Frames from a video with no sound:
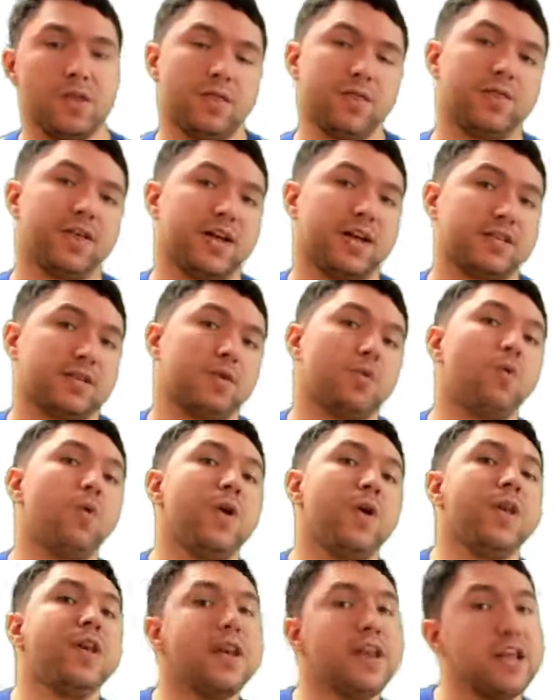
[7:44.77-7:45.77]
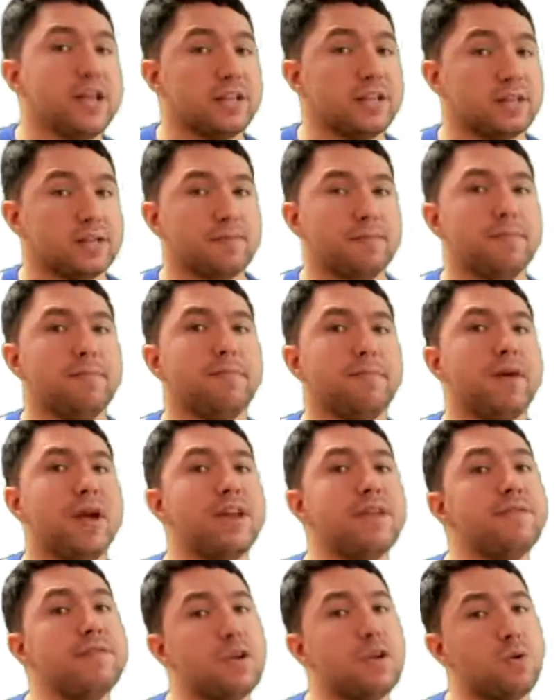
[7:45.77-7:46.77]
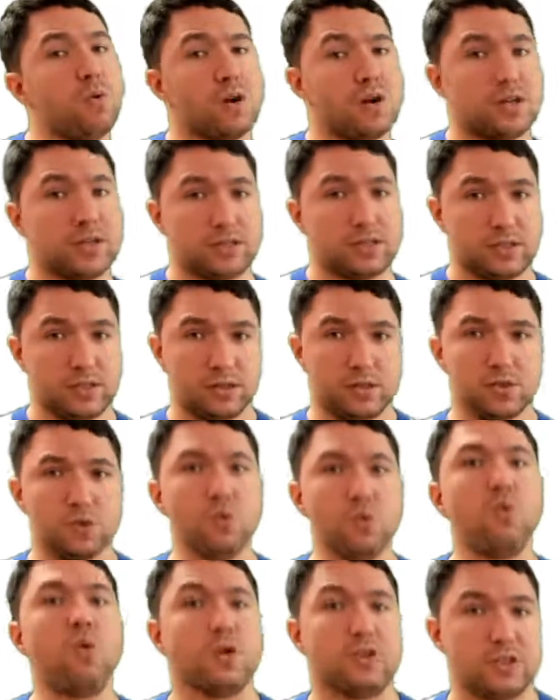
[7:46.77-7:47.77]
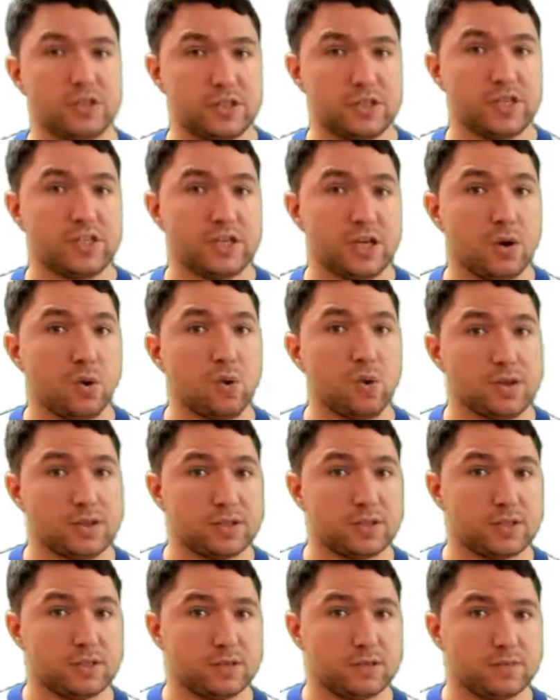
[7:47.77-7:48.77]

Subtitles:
that we need many viewers to watch the sequence.